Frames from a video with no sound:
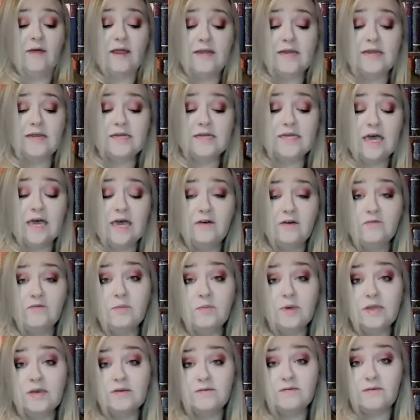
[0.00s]
Finding Dev
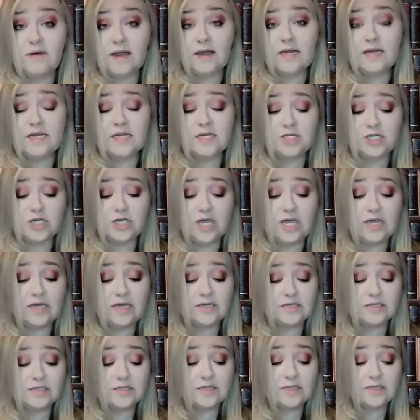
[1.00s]
meant finding
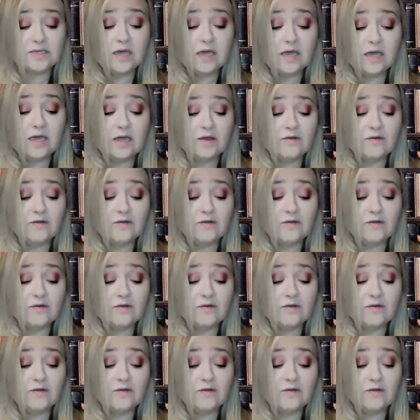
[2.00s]
Jace,